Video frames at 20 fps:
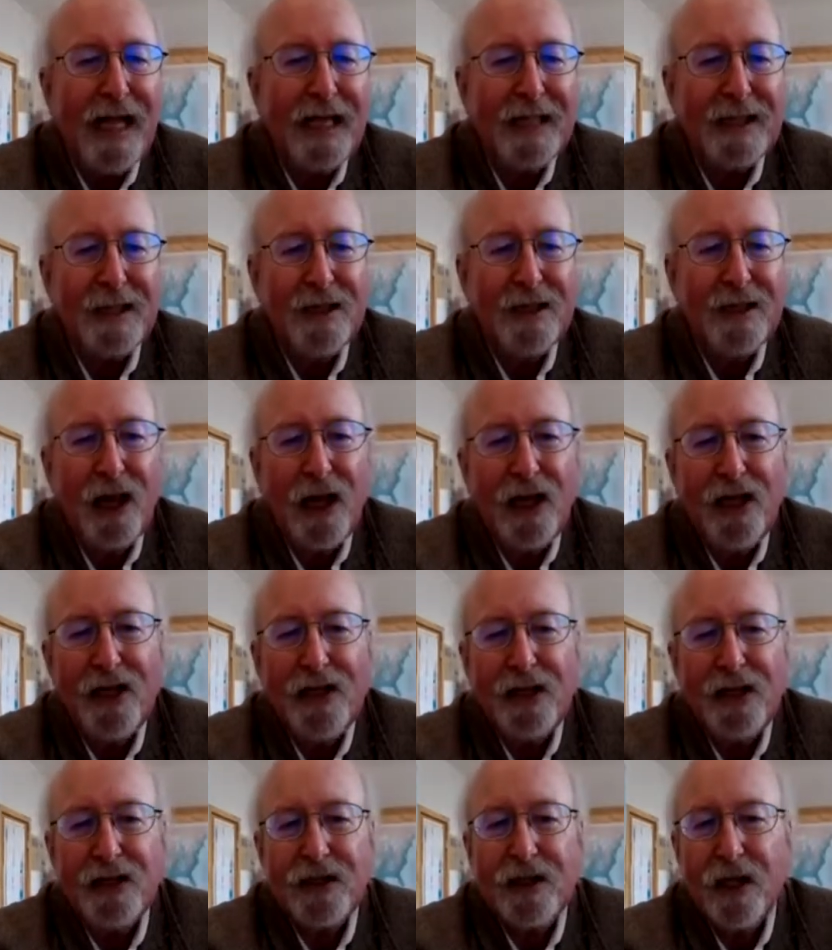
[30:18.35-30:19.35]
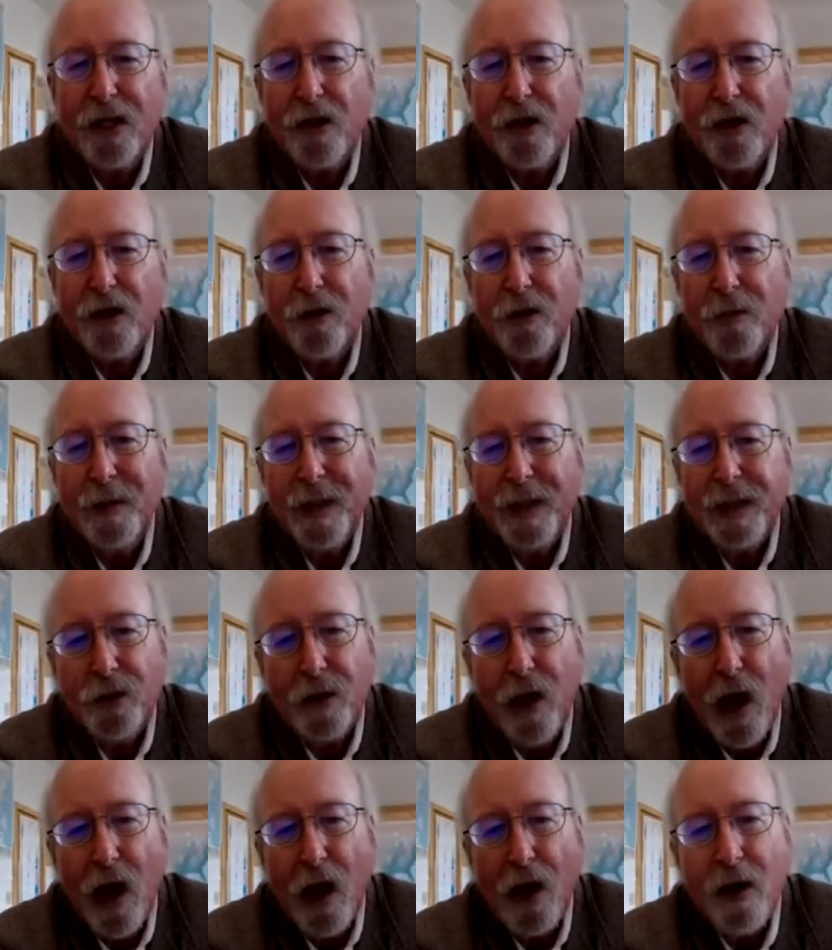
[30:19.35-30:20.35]
It's just a little bit
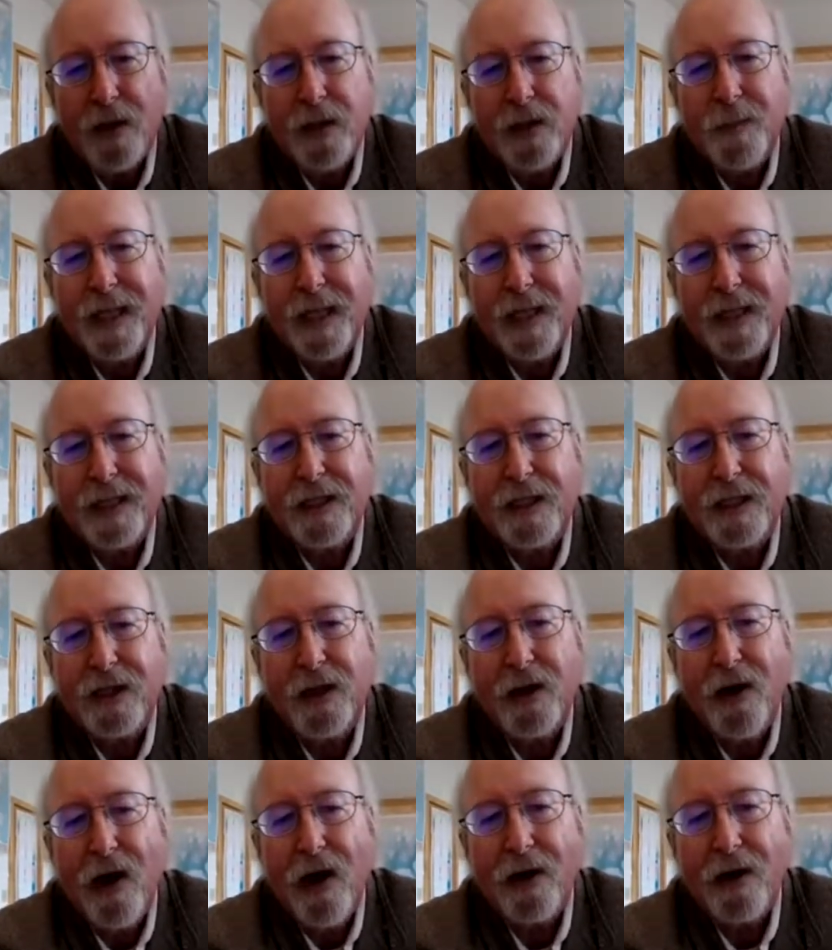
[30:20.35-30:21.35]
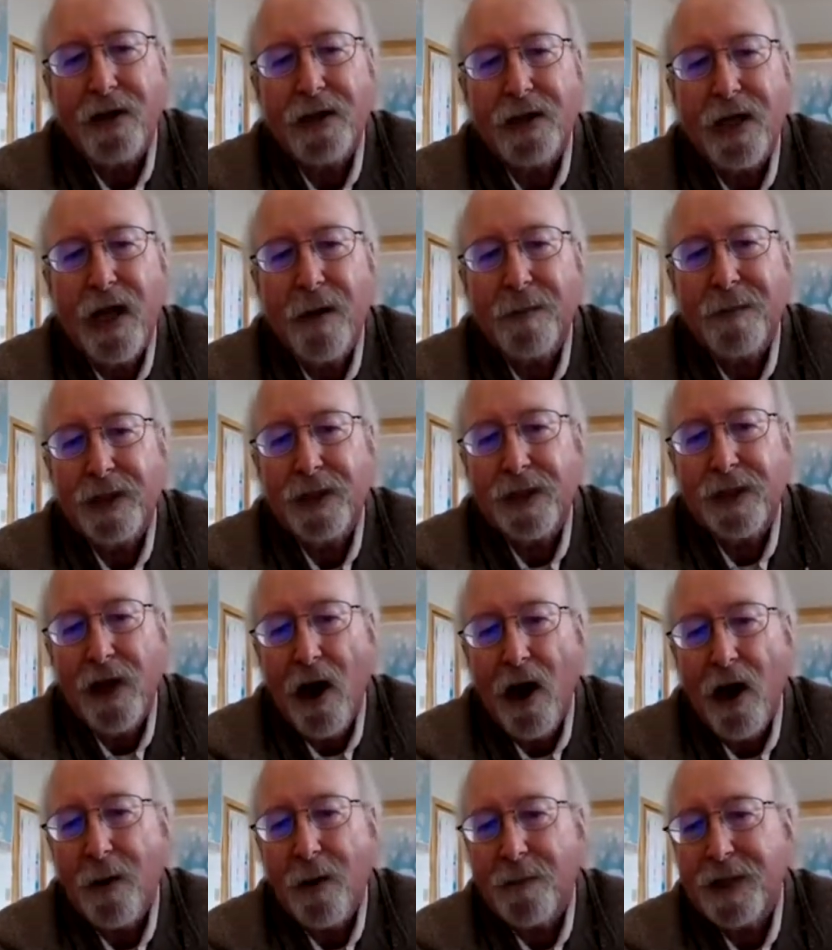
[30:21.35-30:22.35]
too large because there are some
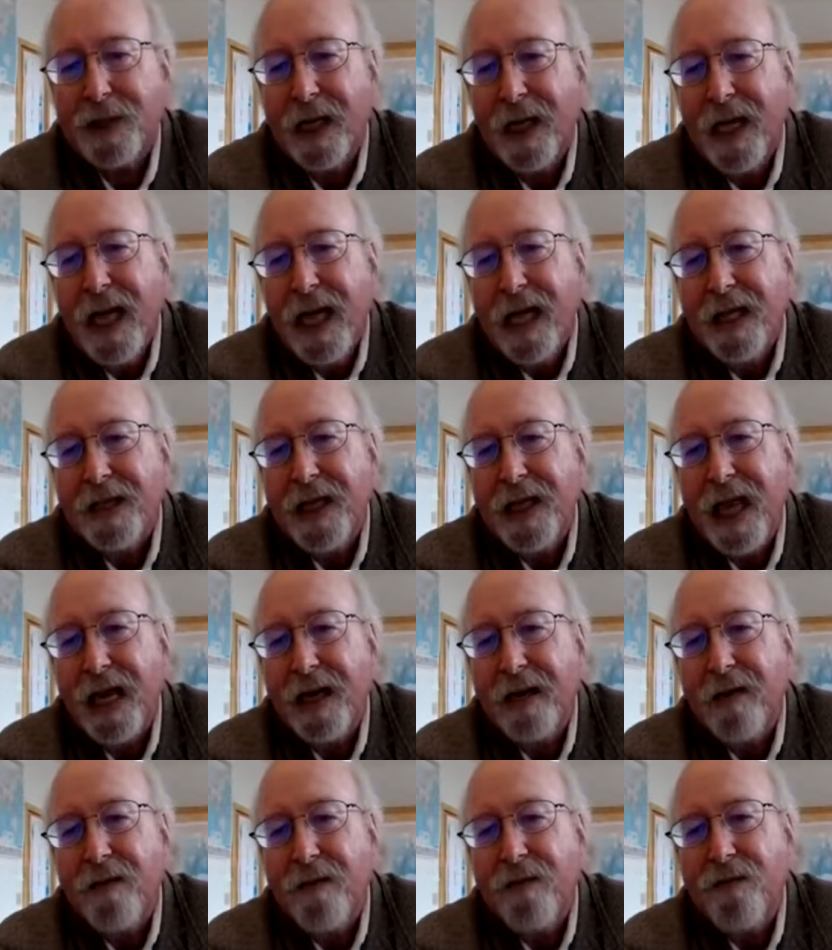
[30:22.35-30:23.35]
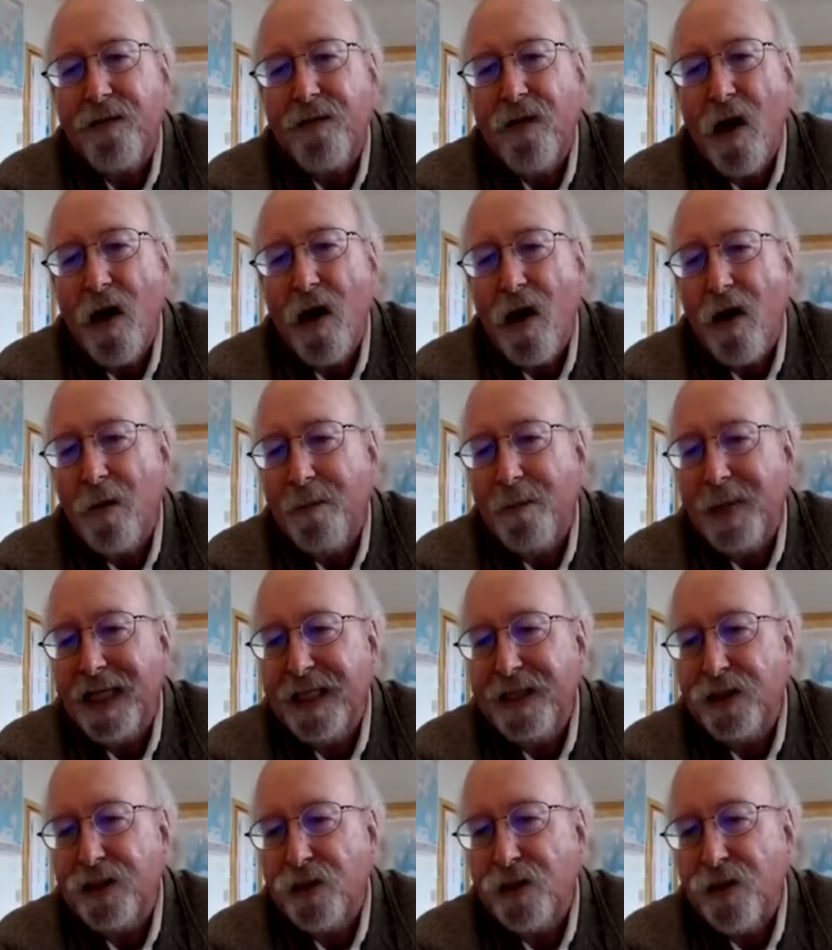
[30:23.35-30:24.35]
scarps that fall
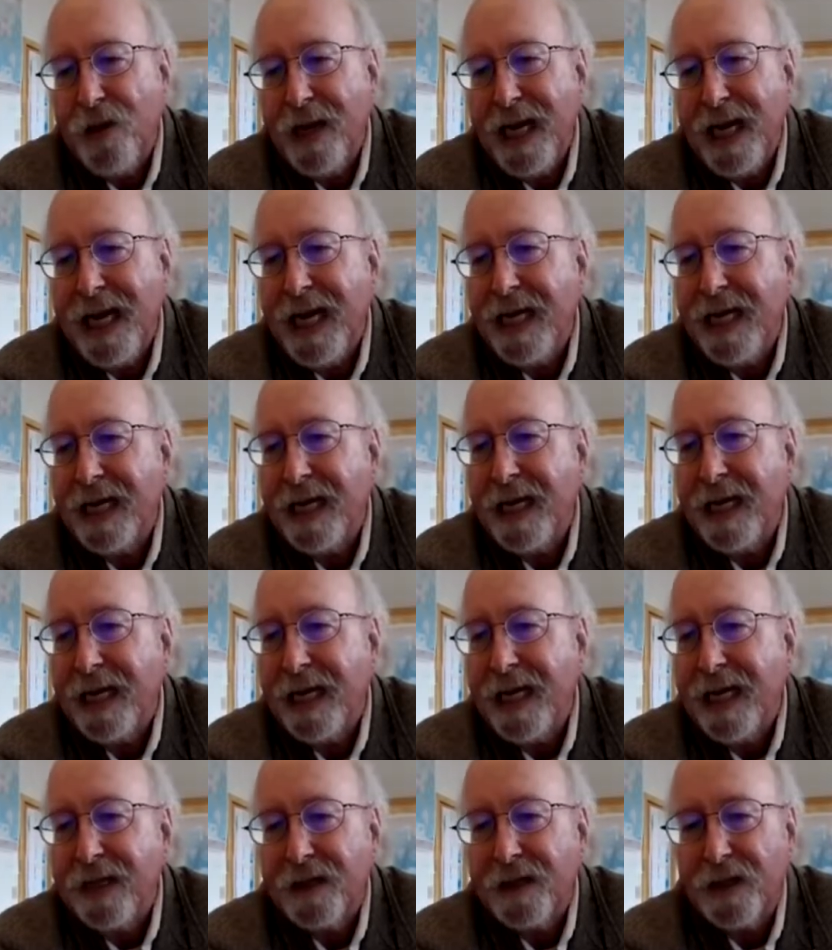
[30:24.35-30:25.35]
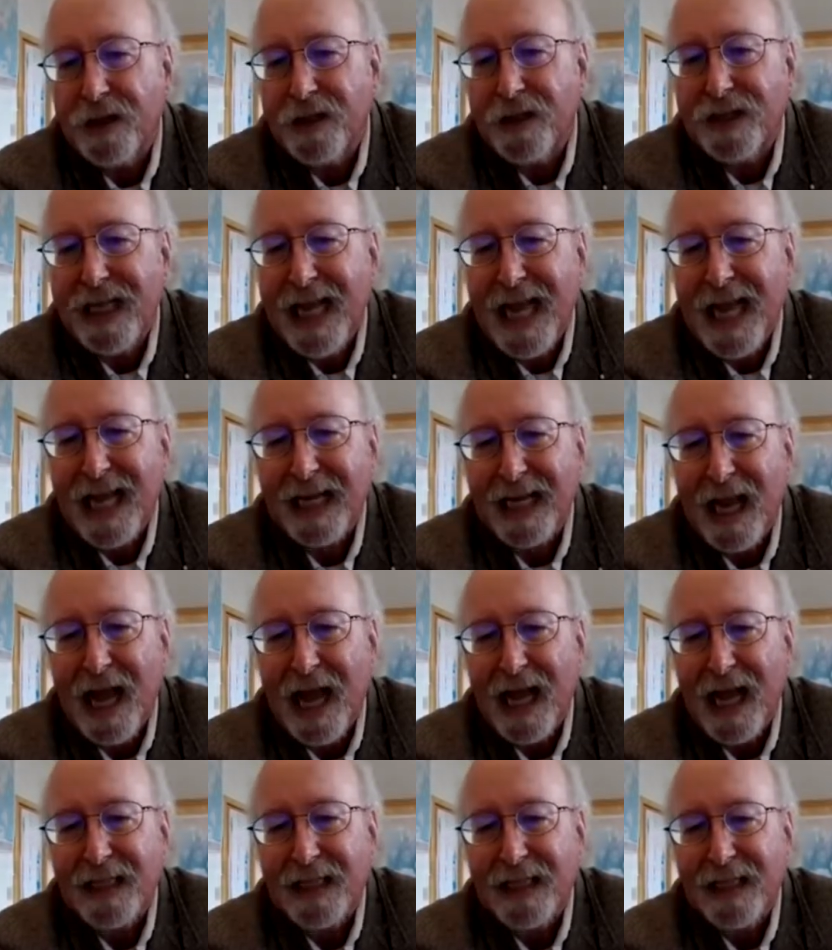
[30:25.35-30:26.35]
between the scan
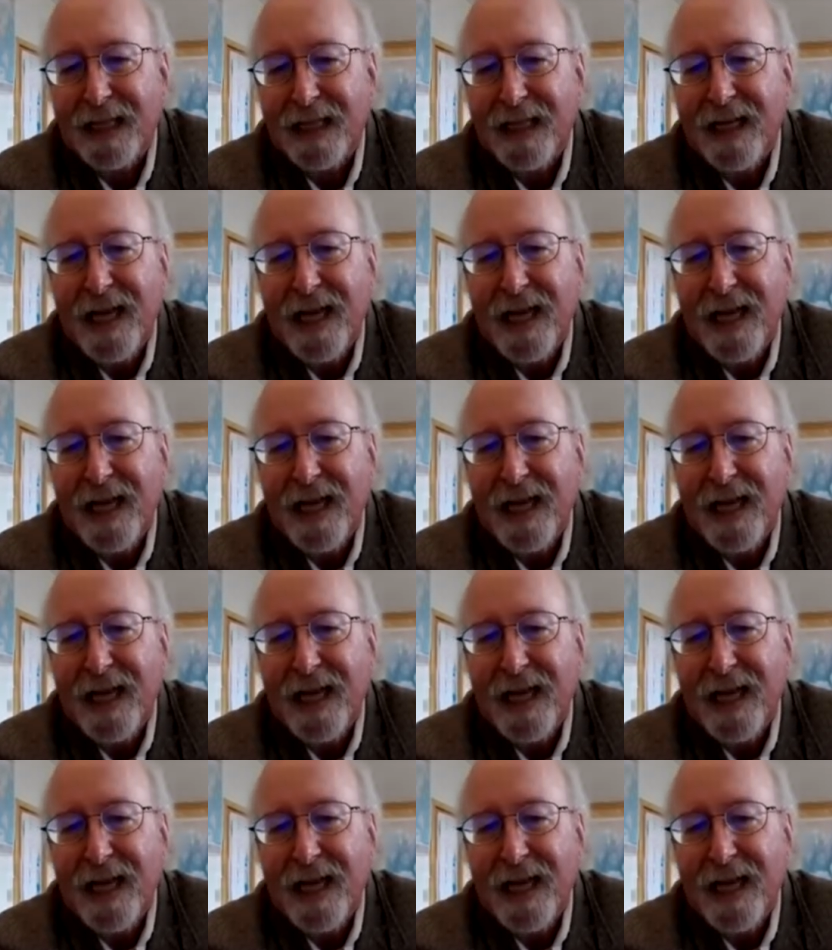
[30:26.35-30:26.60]
lines,